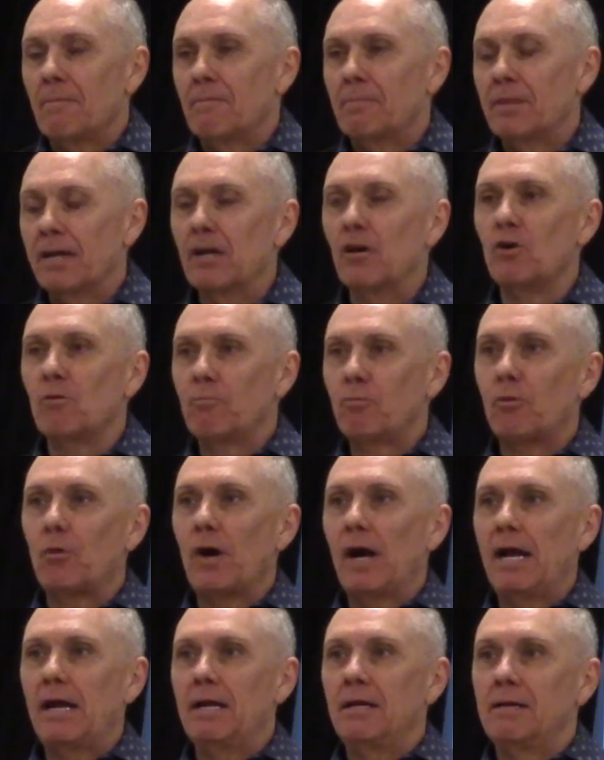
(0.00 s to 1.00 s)
They're going to
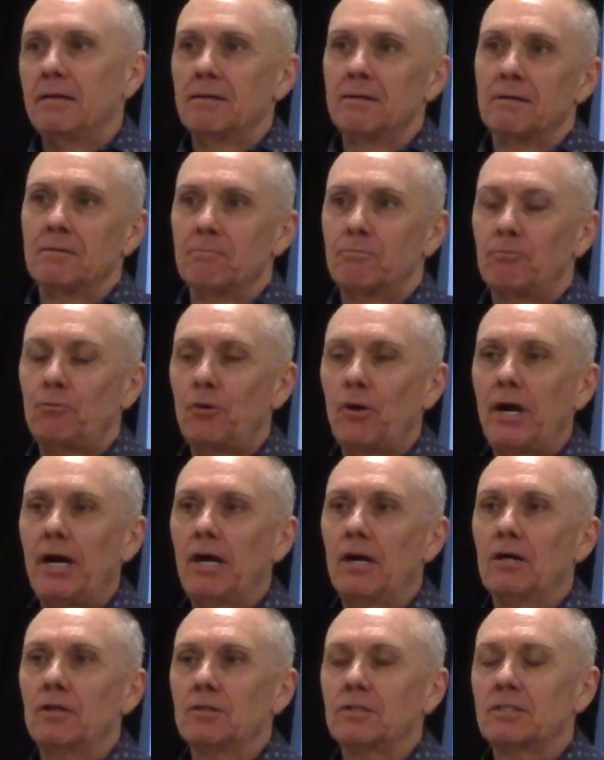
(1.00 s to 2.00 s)
pray
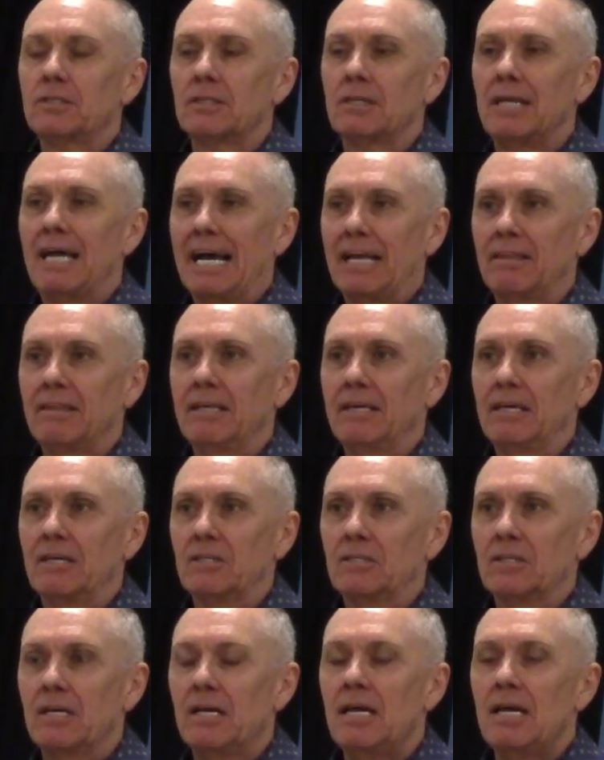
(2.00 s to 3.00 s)
prayers like
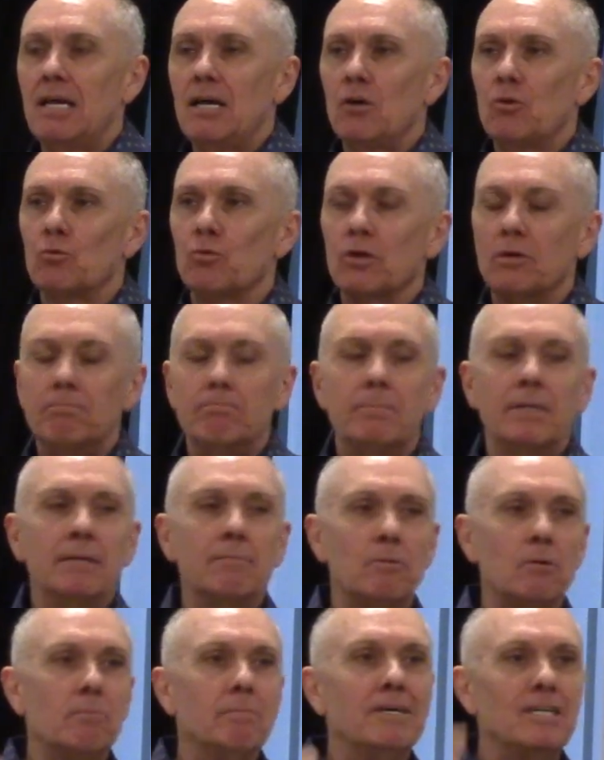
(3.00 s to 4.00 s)
this.
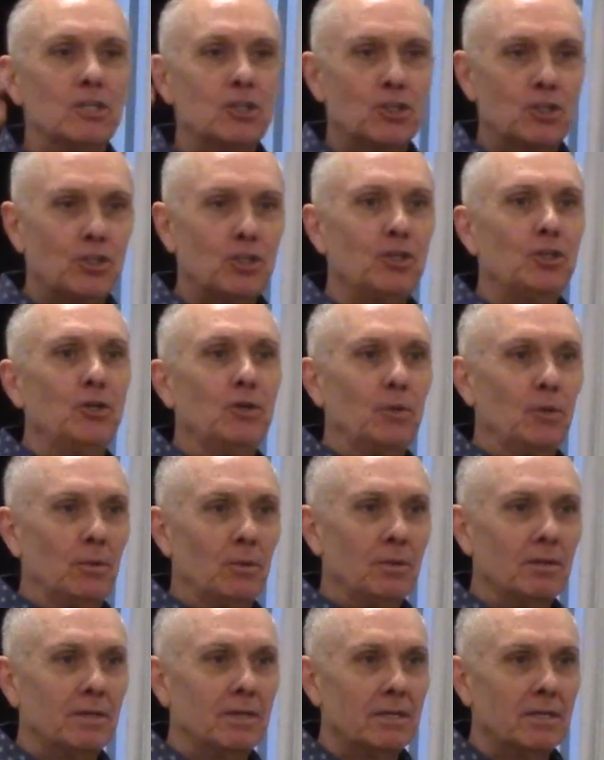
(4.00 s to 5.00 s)
Remember Miss Sue.
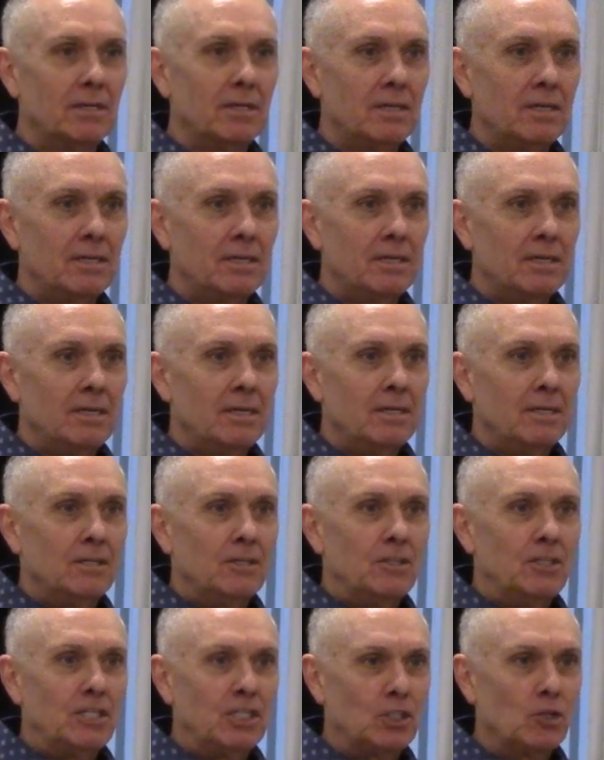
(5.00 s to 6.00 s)

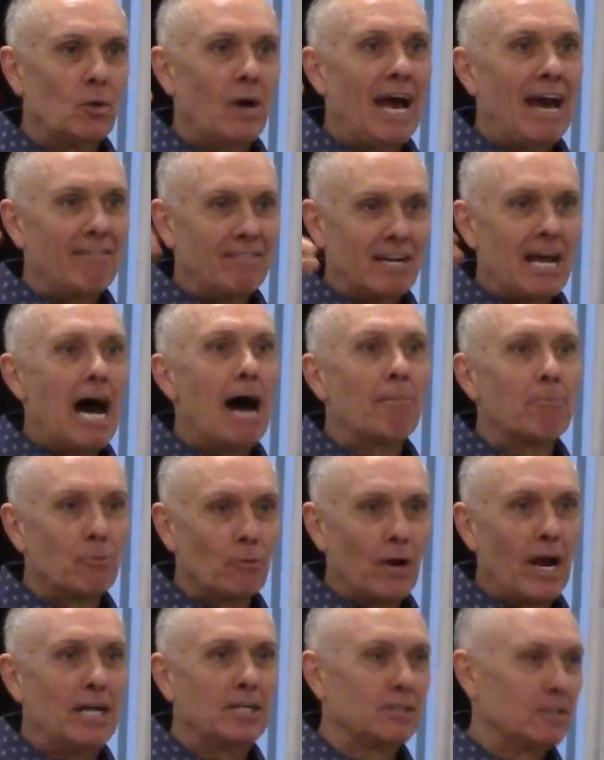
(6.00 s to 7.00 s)
She's going to have an
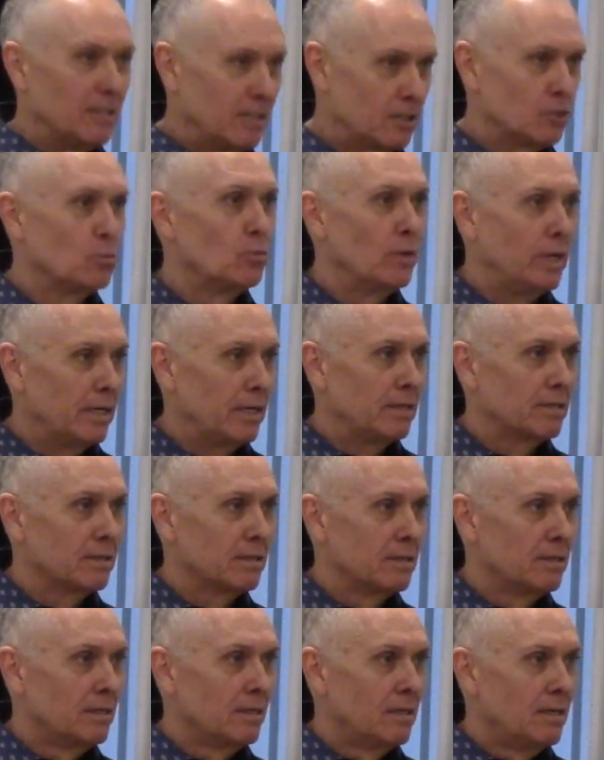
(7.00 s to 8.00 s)
operation this week.
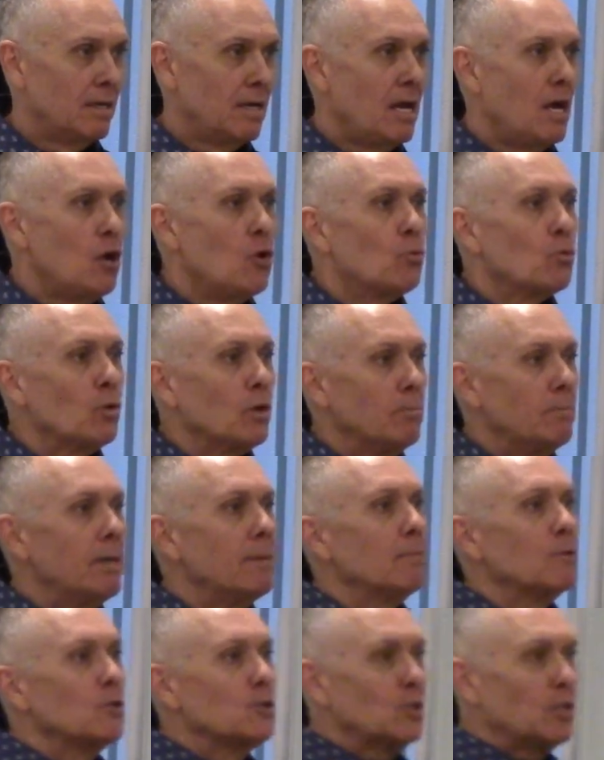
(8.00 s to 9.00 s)

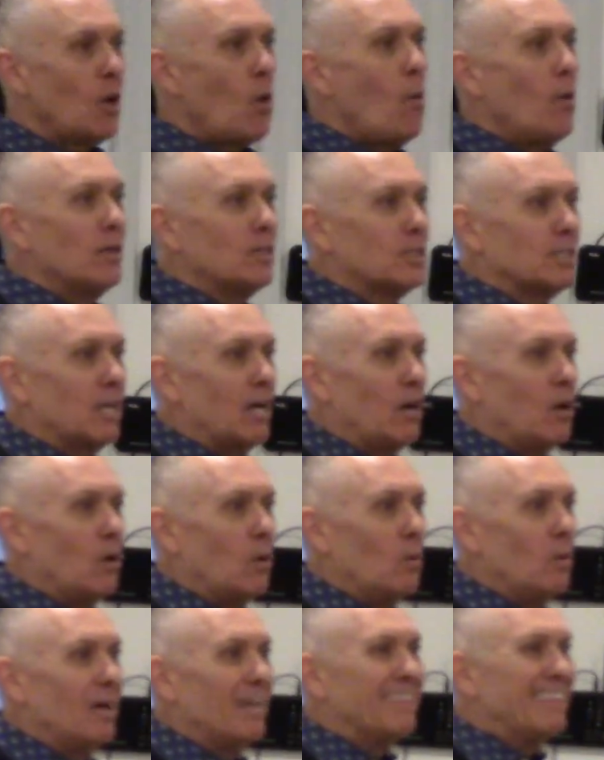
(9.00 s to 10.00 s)
Remember
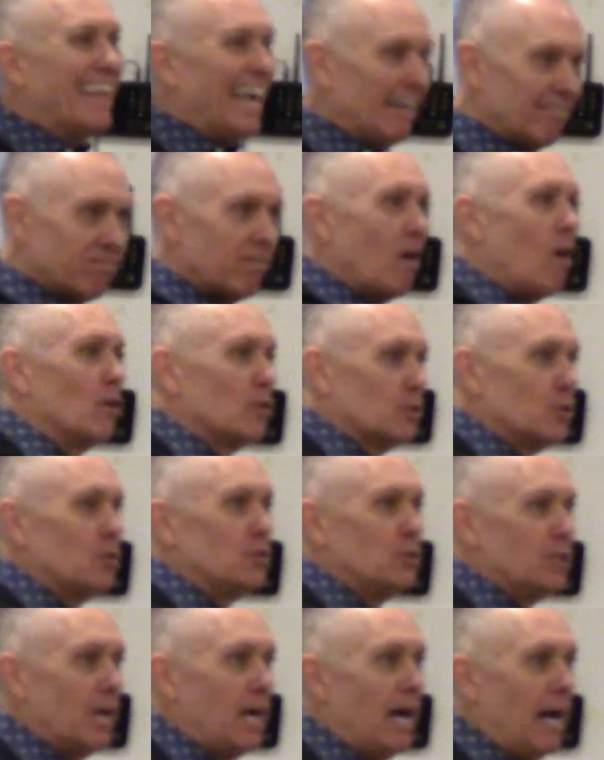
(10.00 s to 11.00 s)
so-and-so, they've lost their
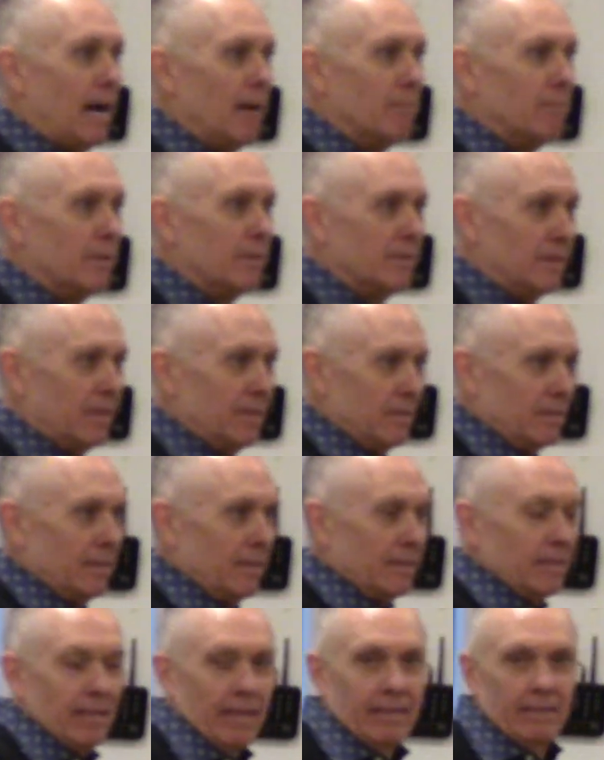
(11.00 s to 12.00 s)
job. And,
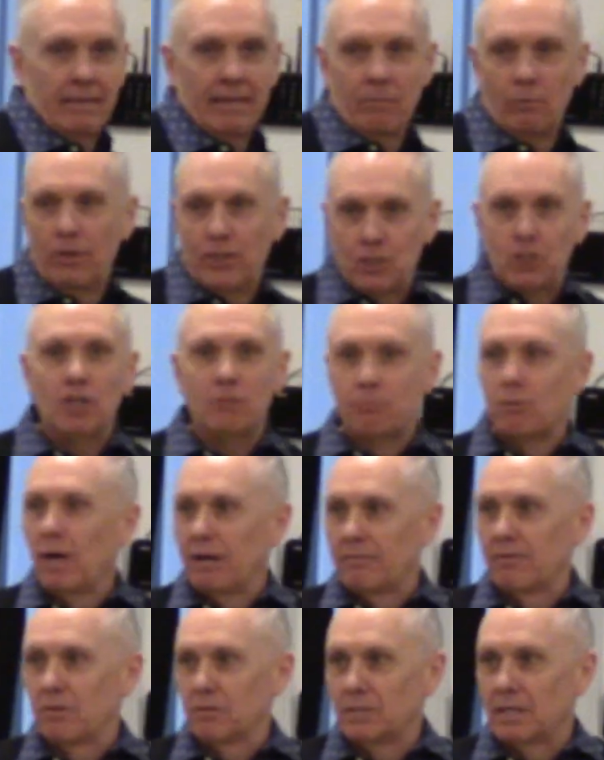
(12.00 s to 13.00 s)
and, and we should pray
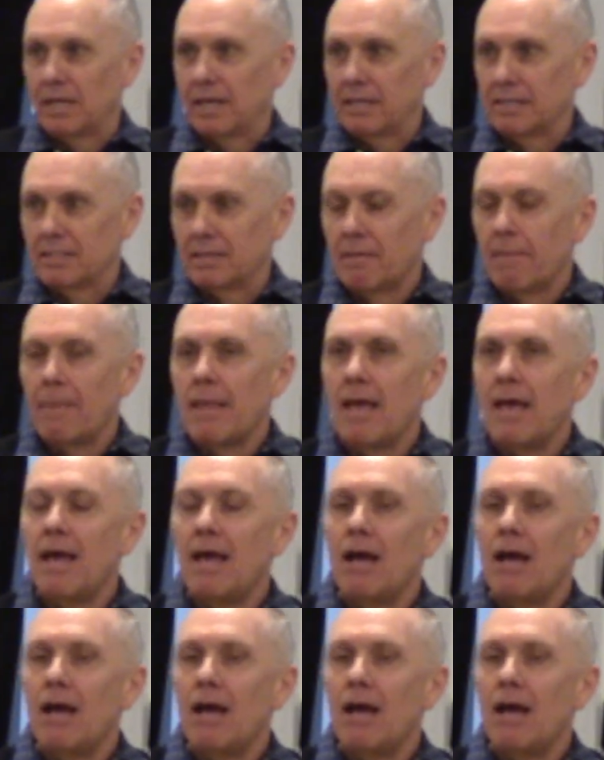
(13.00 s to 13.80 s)
those things.